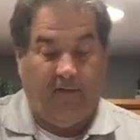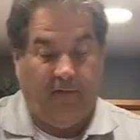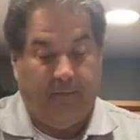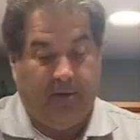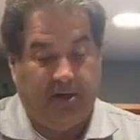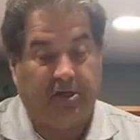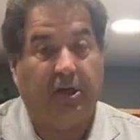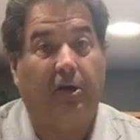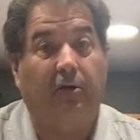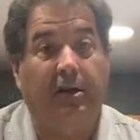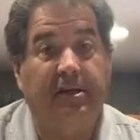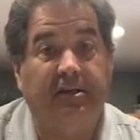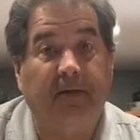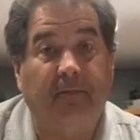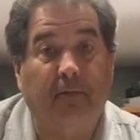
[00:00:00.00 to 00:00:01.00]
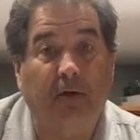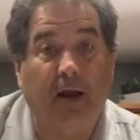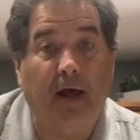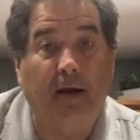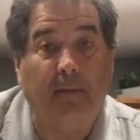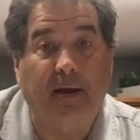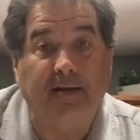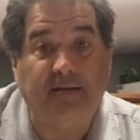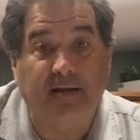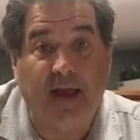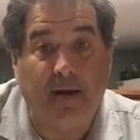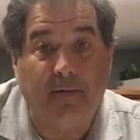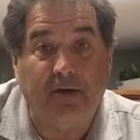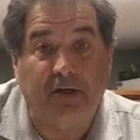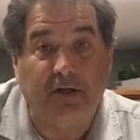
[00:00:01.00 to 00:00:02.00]
a bunch of grease to put onto my
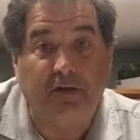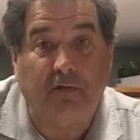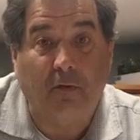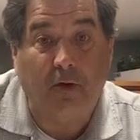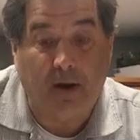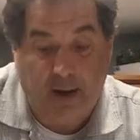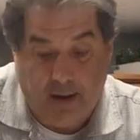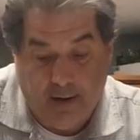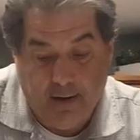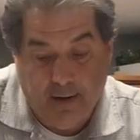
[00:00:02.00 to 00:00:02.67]
sandwiches for you.